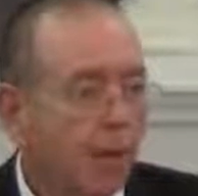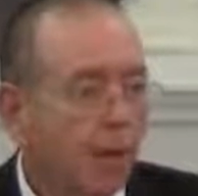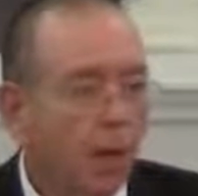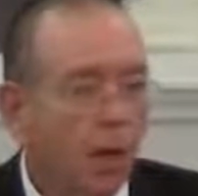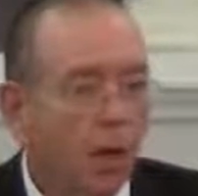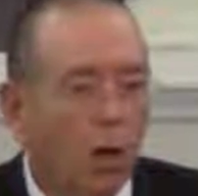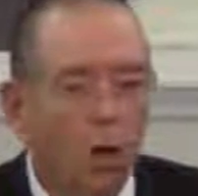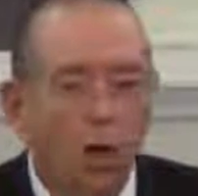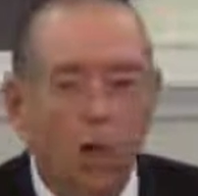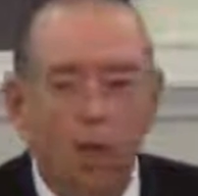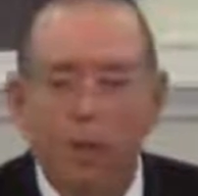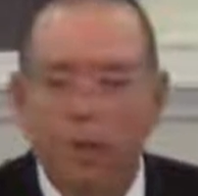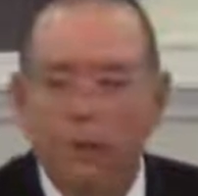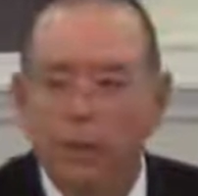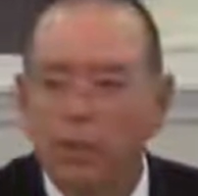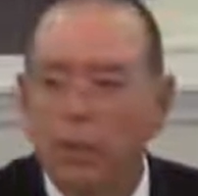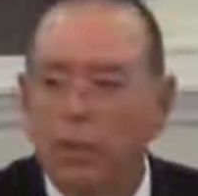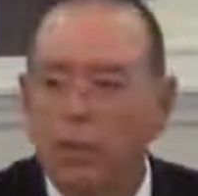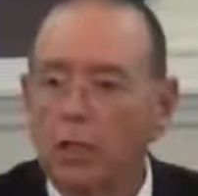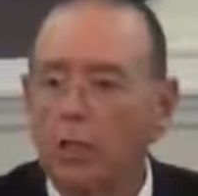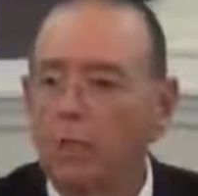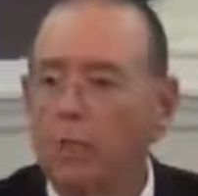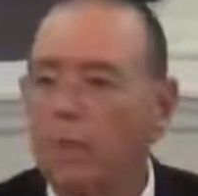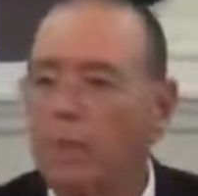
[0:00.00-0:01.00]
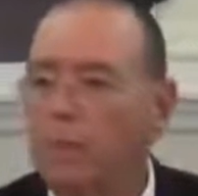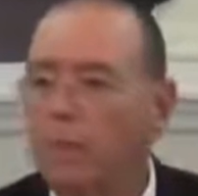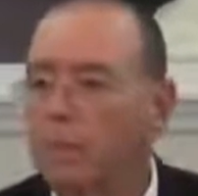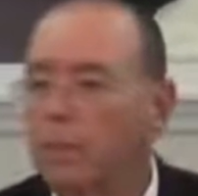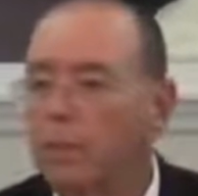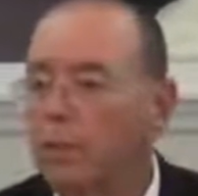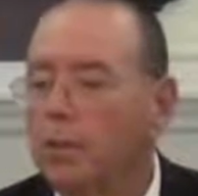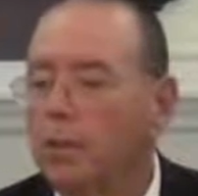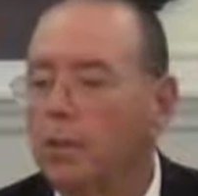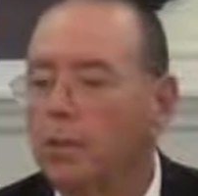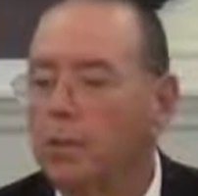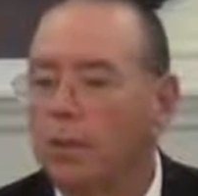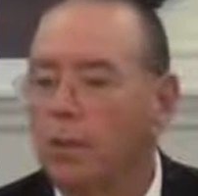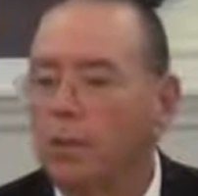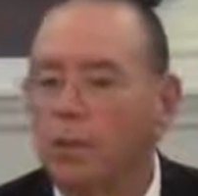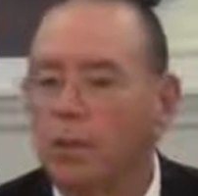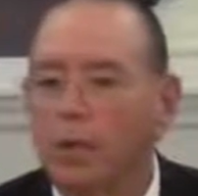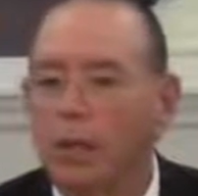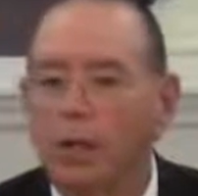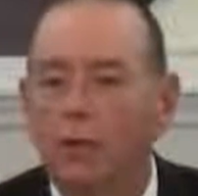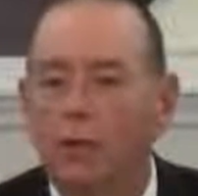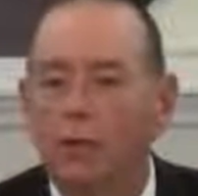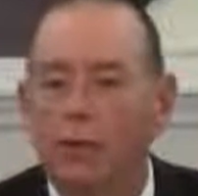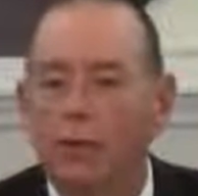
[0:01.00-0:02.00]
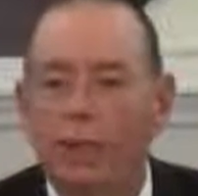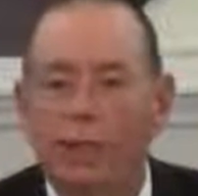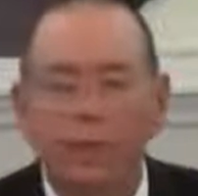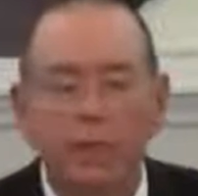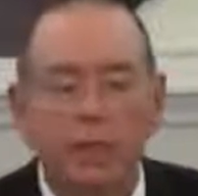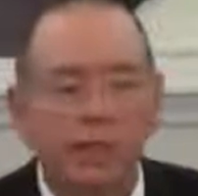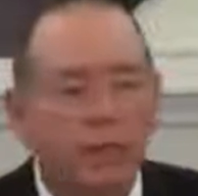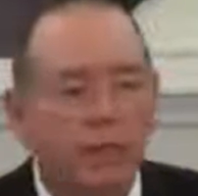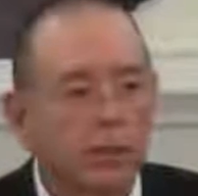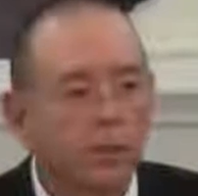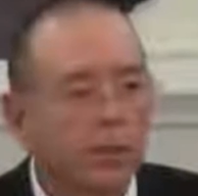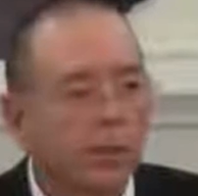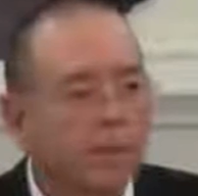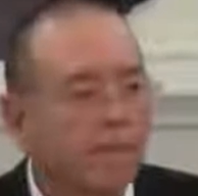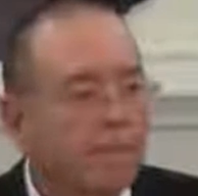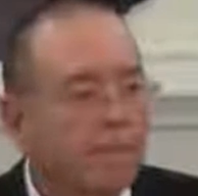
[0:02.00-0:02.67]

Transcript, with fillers: All of the young people in this congregation